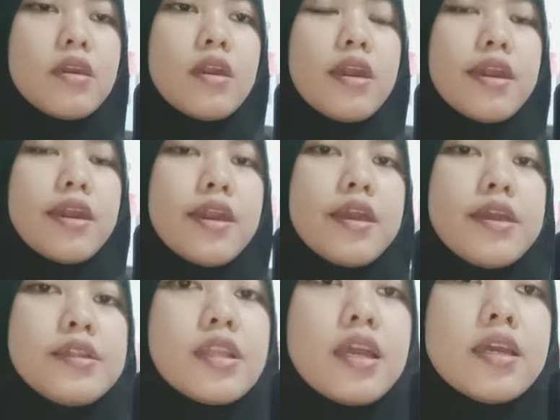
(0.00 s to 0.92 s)

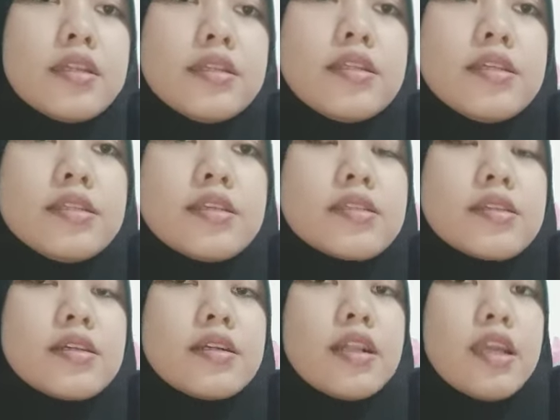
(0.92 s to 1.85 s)
And this is
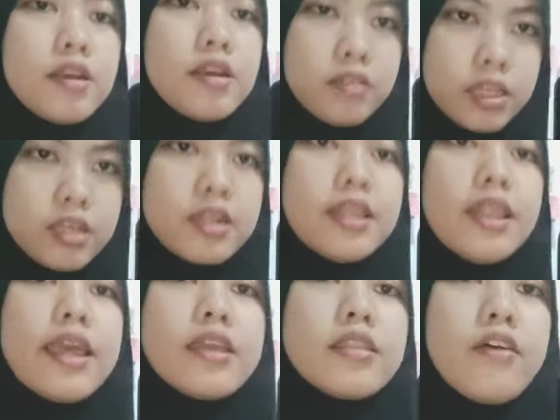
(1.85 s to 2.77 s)
clearly
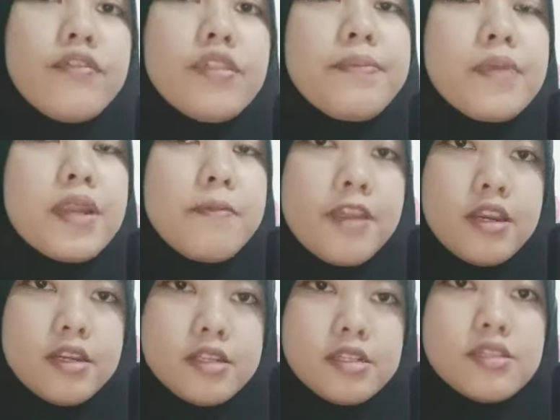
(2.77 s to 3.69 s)
related of the
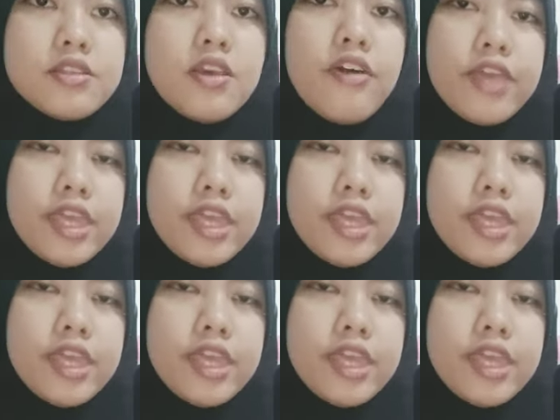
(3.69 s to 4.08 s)
preference of